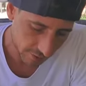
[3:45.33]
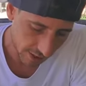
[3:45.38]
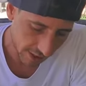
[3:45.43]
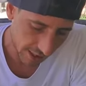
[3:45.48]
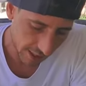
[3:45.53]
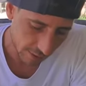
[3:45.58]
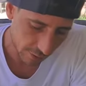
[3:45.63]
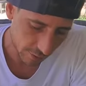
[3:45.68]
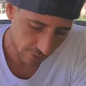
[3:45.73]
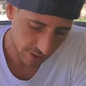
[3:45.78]

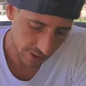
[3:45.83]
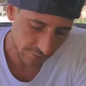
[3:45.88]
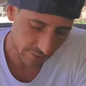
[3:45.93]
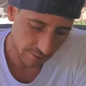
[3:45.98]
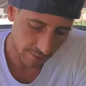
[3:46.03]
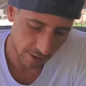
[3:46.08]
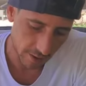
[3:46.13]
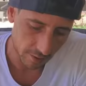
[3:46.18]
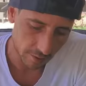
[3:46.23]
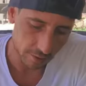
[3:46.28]
ticket looks
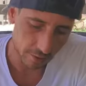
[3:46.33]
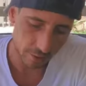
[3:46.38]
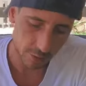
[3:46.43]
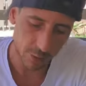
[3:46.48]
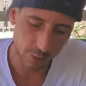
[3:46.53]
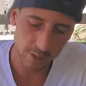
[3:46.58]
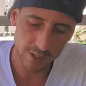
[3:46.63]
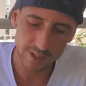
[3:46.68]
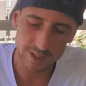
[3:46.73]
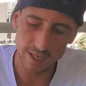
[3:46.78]
even better.
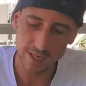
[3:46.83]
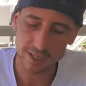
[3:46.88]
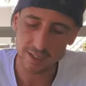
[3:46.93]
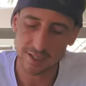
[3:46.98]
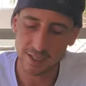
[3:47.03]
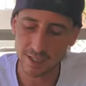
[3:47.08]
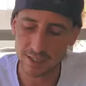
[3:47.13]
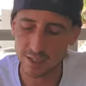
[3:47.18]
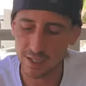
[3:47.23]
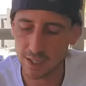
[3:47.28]
36,
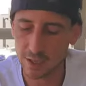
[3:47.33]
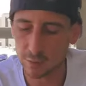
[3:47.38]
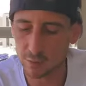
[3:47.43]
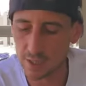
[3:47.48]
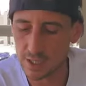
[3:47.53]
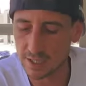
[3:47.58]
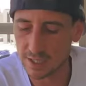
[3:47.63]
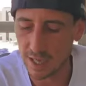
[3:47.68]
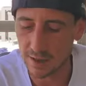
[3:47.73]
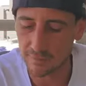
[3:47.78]

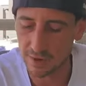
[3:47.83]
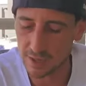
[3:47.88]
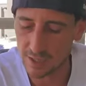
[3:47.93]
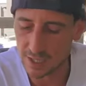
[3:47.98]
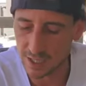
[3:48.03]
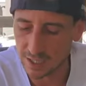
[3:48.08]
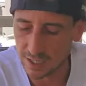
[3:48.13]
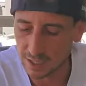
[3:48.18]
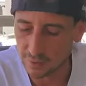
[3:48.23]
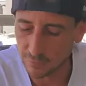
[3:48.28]
63, 7,
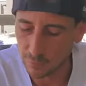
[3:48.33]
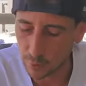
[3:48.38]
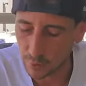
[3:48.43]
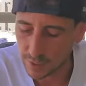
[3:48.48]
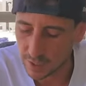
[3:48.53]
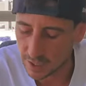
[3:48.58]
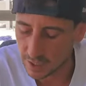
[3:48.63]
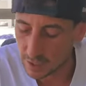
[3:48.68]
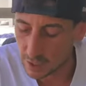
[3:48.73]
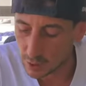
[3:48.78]
64,
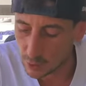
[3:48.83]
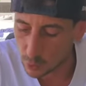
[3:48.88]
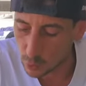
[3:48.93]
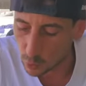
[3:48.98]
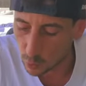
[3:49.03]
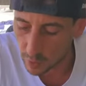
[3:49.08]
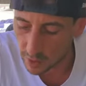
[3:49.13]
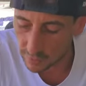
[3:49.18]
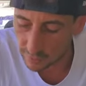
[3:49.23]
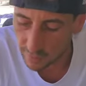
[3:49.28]
62,
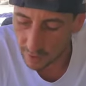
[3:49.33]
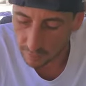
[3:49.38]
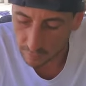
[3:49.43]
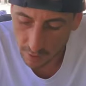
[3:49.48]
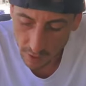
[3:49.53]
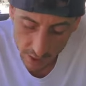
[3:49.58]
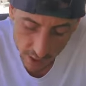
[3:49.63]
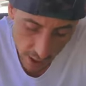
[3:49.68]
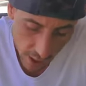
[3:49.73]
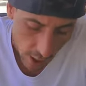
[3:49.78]
25.
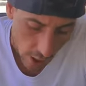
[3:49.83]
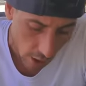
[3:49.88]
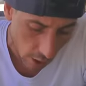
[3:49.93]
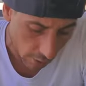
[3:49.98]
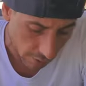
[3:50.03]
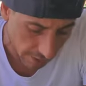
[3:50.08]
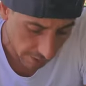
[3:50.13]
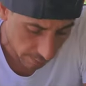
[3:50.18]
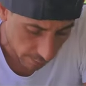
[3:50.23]
Only